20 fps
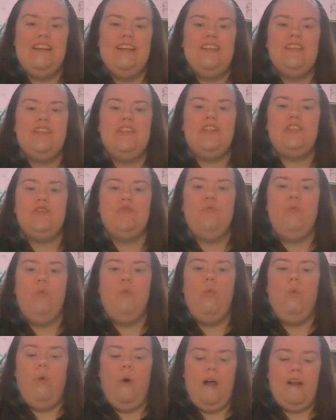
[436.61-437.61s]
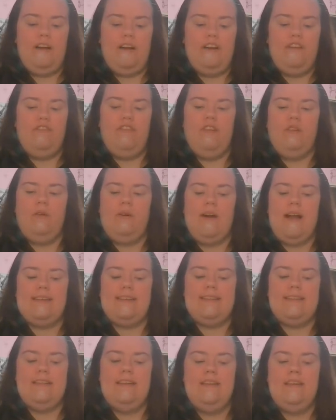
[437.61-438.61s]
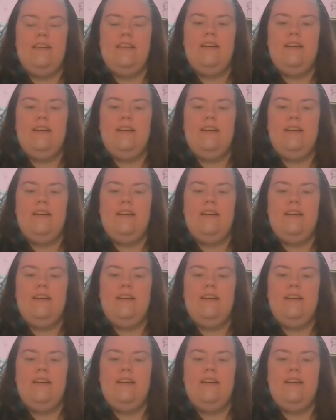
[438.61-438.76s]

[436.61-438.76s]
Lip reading: such a wonderful rest,